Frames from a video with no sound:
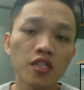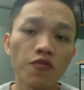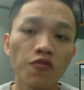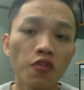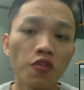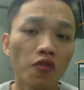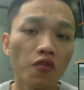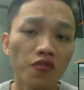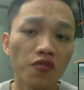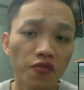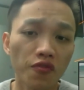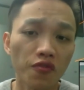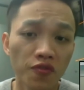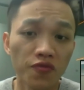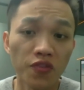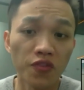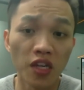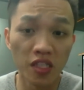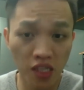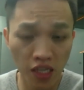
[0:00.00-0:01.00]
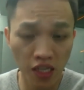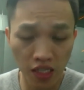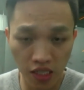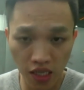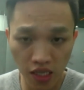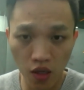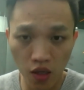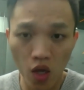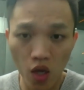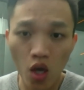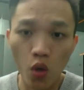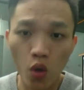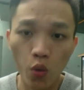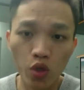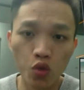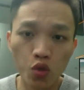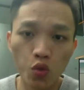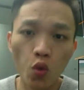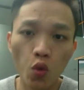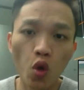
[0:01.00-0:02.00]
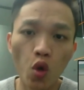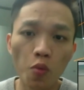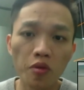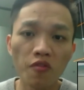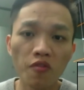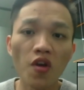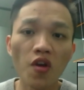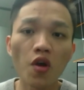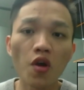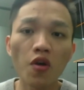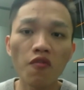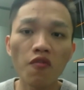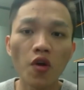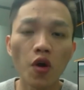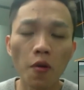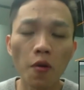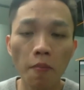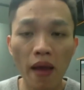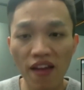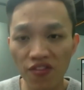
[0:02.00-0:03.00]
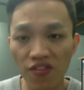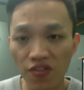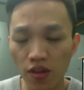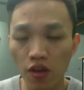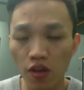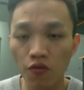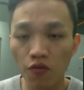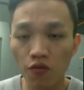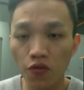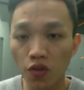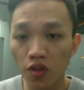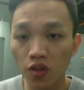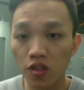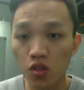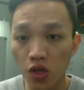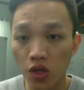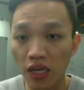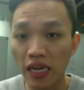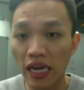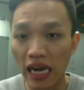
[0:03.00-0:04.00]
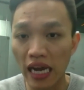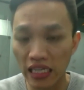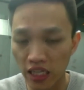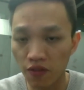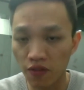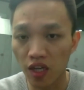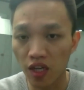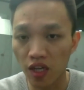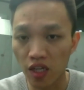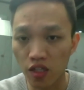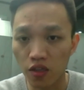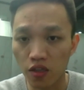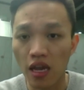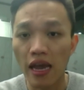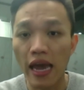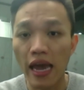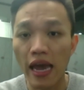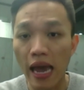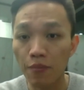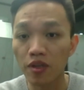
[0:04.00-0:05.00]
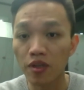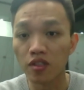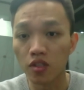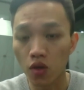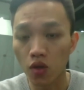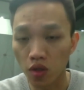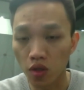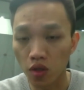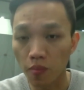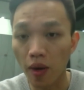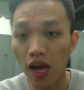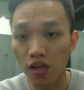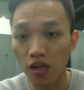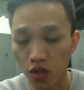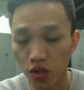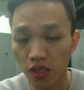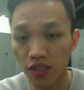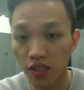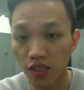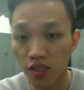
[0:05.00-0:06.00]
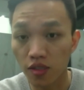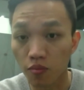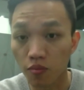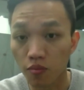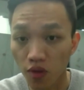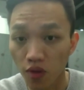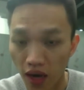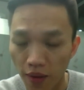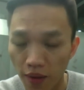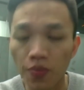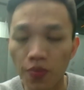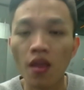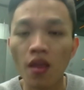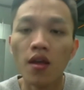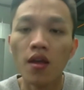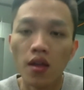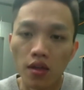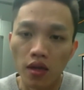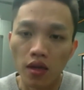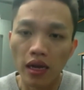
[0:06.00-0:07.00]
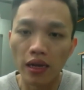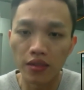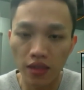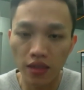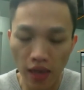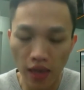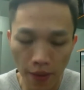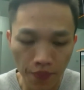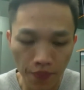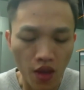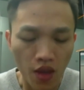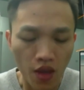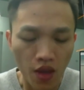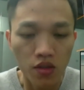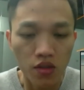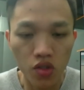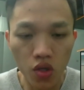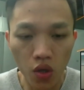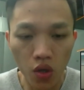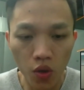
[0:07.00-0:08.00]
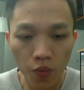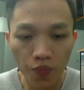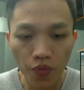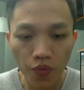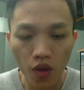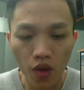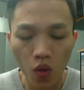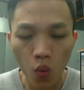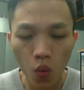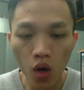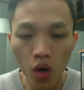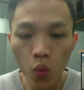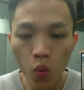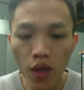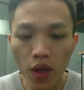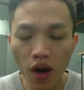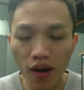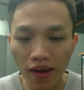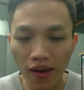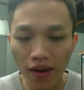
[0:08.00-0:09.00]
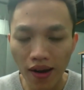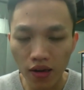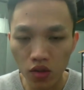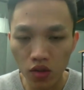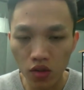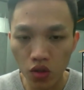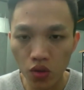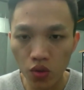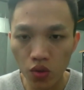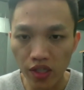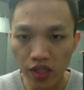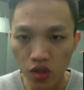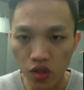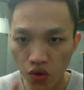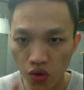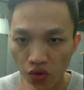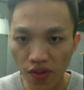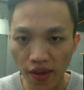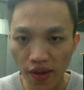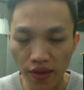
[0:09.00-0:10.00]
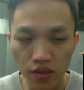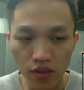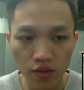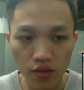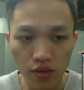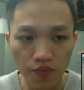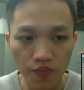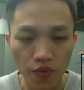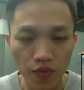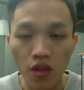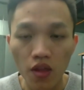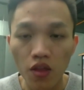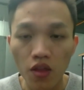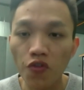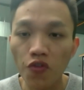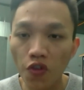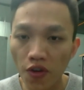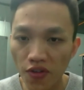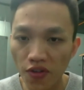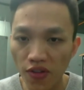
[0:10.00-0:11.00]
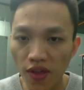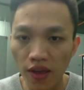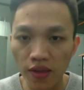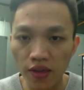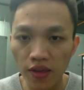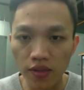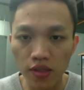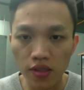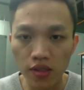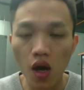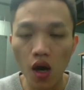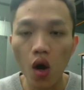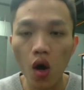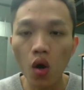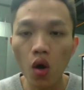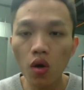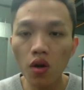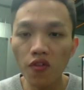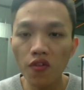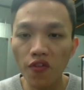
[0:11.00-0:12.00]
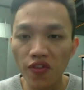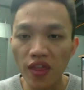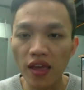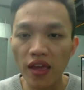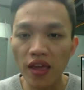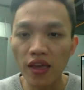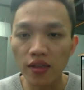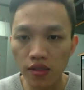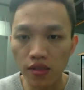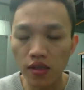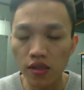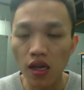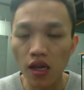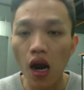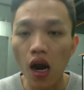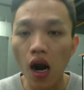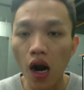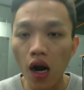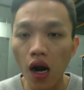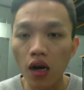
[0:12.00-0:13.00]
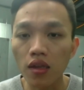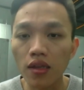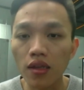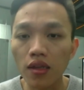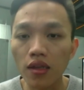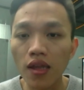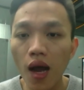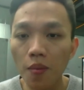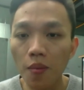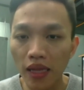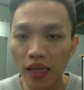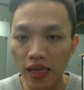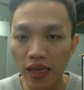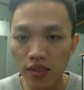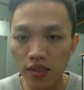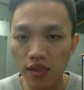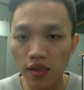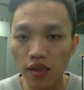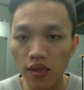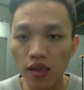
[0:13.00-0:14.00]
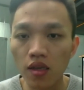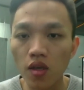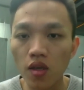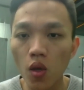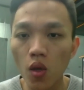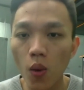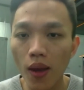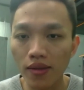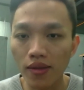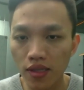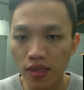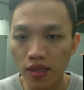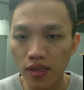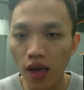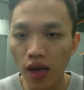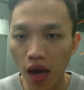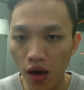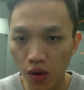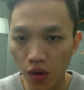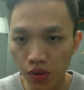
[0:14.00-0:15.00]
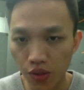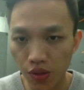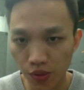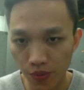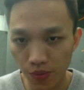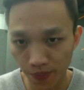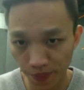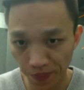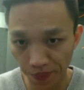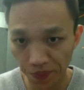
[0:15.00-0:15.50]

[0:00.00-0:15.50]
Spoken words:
full of volatility, which will be very, very bad thing for the trading activities happened on the blockchain system, right? Yeah. So what we are gonna do is two things. The first things, all of the things are nominated in USD dollars.